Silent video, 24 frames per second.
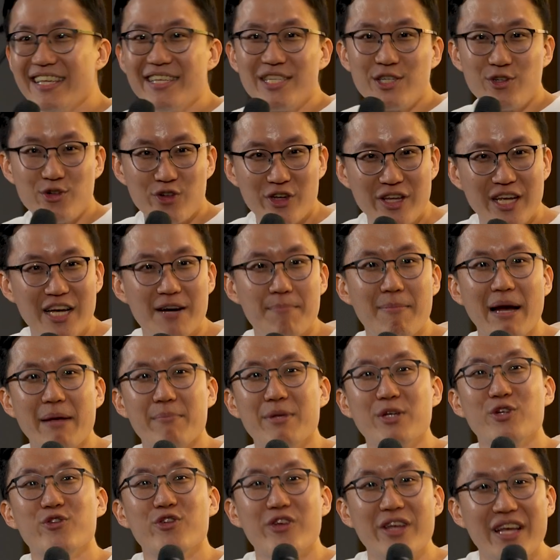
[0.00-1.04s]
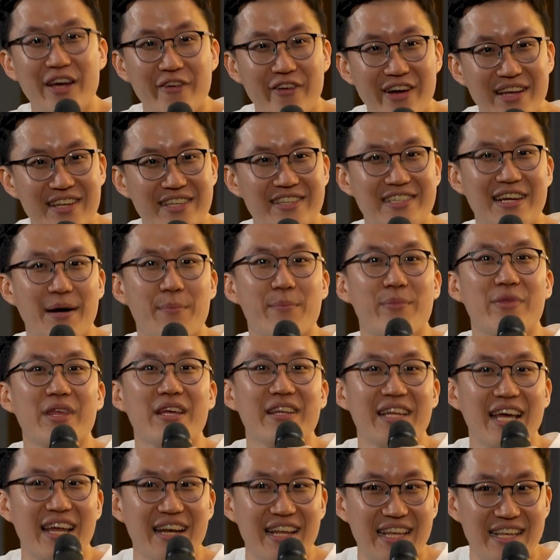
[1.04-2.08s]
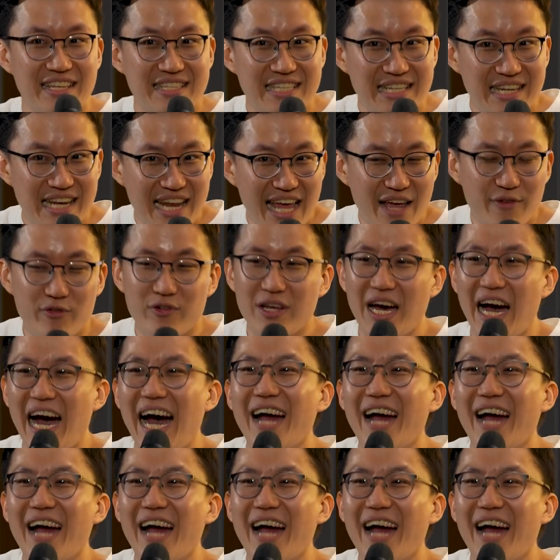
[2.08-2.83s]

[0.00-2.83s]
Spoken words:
this trigger might be triggering something that is left